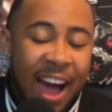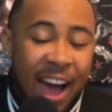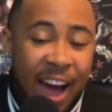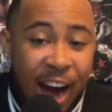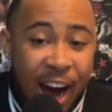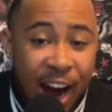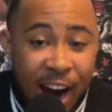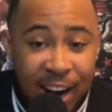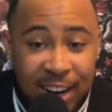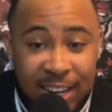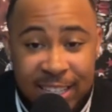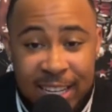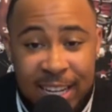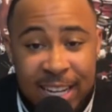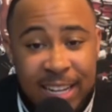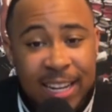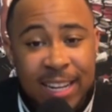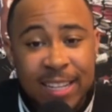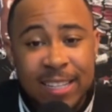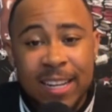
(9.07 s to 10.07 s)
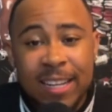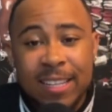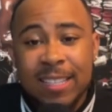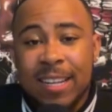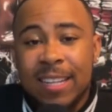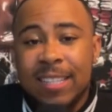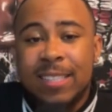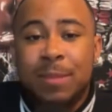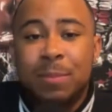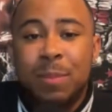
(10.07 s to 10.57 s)
All right,
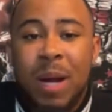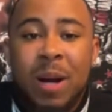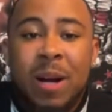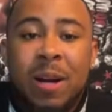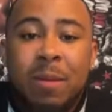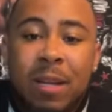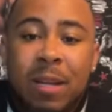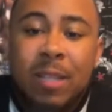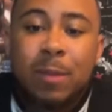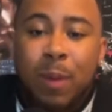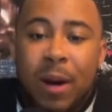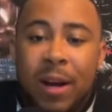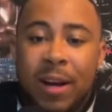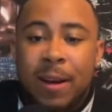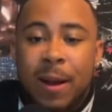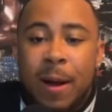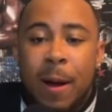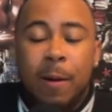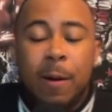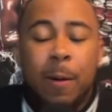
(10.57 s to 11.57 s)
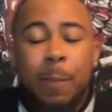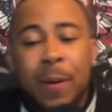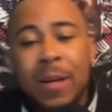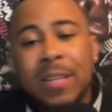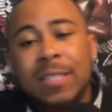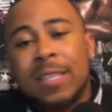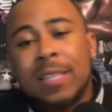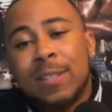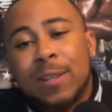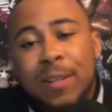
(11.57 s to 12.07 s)
let's break it down. The
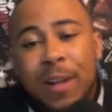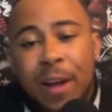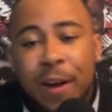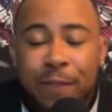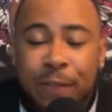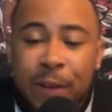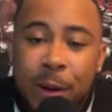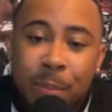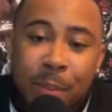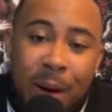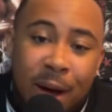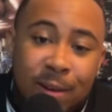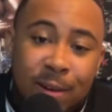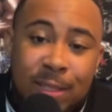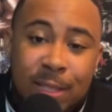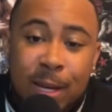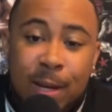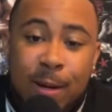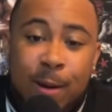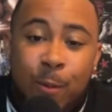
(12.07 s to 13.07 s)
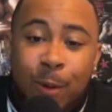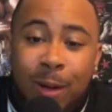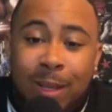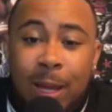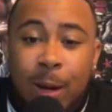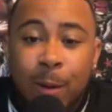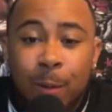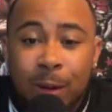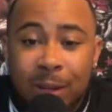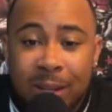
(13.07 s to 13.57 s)
Pistons are definitely a better team than what
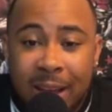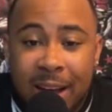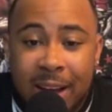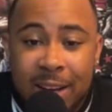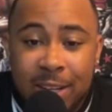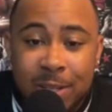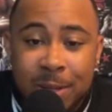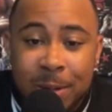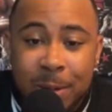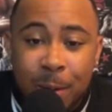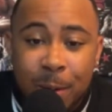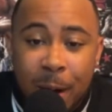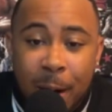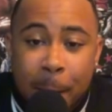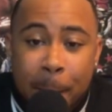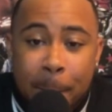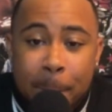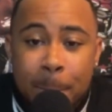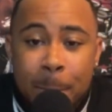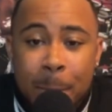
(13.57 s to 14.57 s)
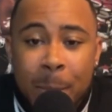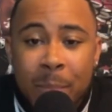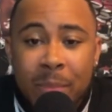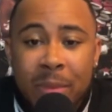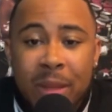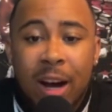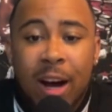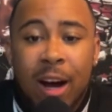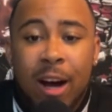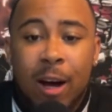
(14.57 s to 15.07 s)
they were last year, right?
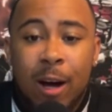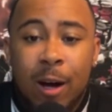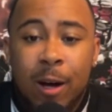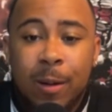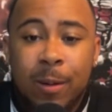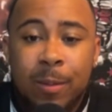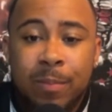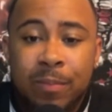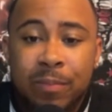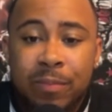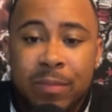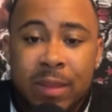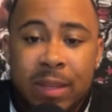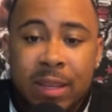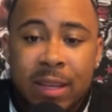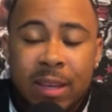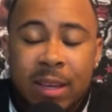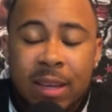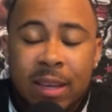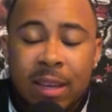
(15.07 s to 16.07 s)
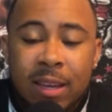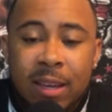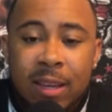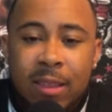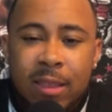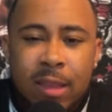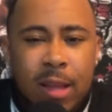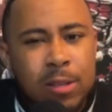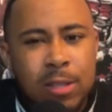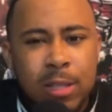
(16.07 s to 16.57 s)
Um,
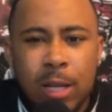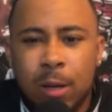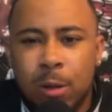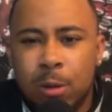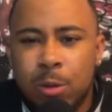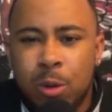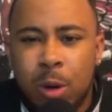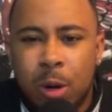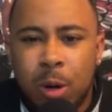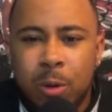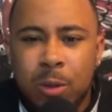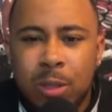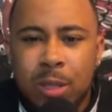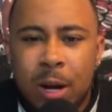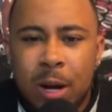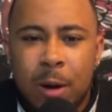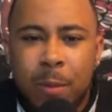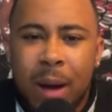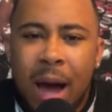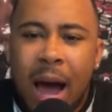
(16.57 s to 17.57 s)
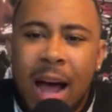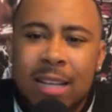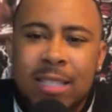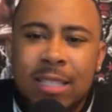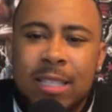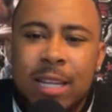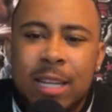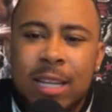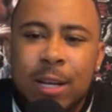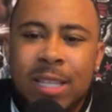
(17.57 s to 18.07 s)
there's still struggles there, but I
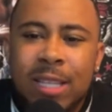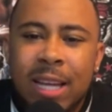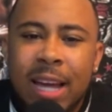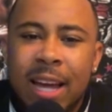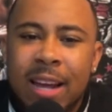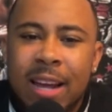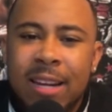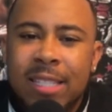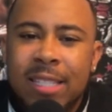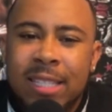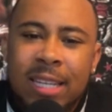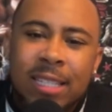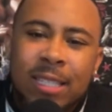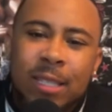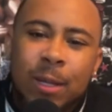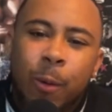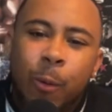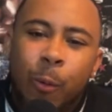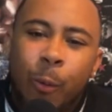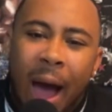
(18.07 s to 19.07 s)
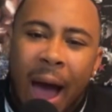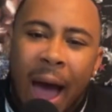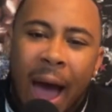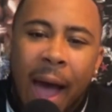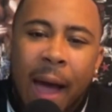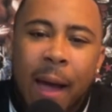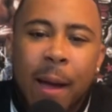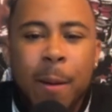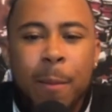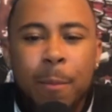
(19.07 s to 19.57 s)
still say in the season. Why?
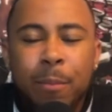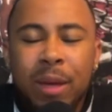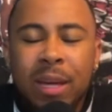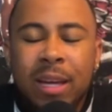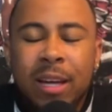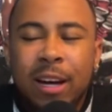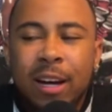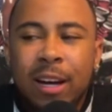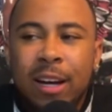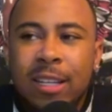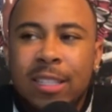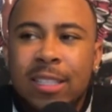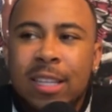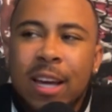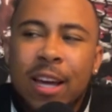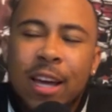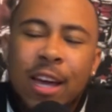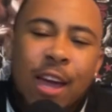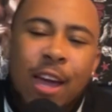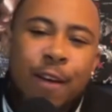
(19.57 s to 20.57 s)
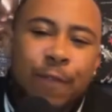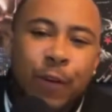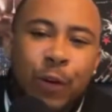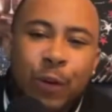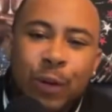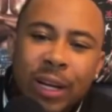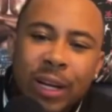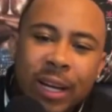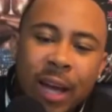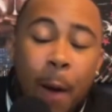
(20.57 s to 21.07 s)
Because if you
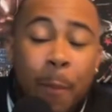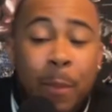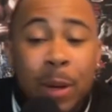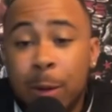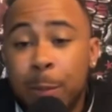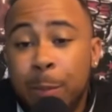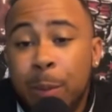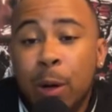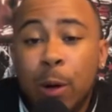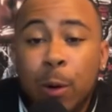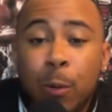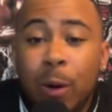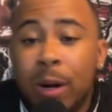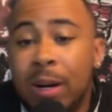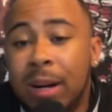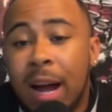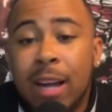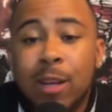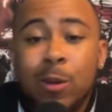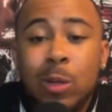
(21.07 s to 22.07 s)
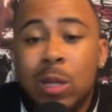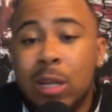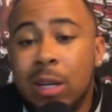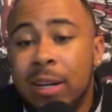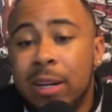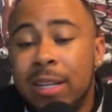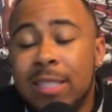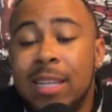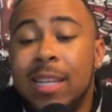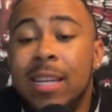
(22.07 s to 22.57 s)
look, I mean, depending on what night you look,
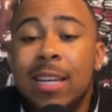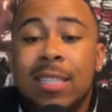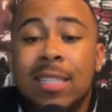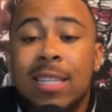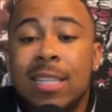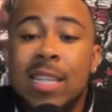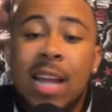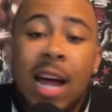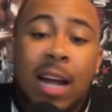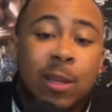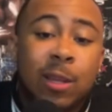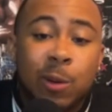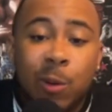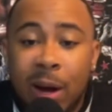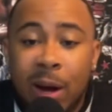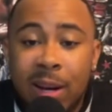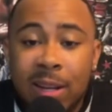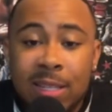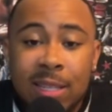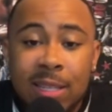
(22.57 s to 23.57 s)
because the East is not the greatest